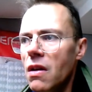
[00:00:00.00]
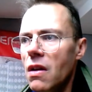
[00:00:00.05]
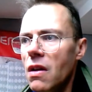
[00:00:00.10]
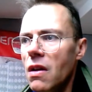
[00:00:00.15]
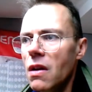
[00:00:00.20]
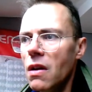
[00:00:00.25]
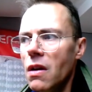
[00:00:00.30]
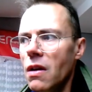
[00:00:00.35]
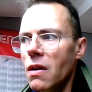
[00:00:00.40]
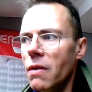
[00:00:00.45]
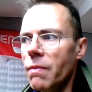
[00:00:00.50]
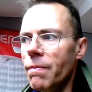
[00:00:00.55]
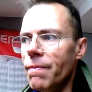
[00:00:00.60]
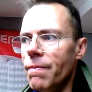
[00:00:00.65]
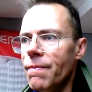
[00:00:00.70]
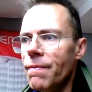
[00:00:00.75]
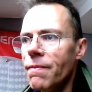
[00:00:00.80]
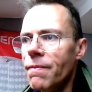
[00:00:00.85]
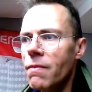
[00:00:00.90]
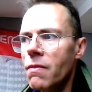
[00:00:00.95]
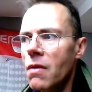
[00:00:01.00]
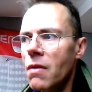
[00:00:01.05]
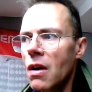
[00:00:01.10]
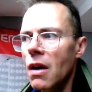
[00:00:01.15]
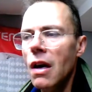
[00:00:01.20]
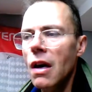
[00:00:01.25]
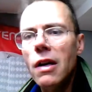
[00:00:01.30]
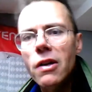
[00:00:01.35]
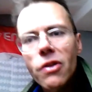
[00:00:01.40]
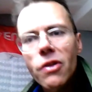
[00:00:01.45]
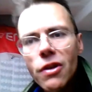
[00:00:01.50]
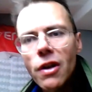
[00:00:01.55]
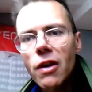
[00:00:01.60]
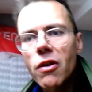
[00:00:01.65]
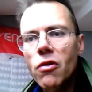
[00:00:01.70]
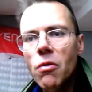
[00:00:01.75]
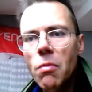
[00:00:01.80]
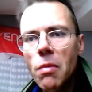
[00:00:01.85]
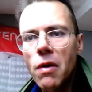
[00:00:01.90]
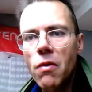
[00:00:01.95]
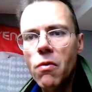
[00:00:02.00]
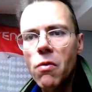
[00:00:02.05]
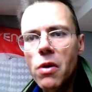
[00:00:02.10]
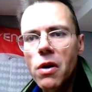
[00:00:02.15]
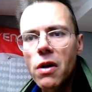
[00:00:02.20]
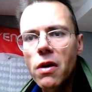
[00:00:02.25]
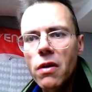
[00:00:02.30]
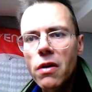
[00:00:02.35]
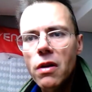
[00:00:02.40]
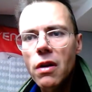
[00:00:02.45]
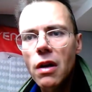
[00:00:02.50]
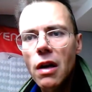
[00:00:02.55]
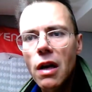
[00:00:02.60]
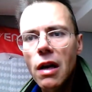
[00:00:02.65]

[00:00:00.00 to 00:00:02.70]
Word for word: uh, I stick to my word,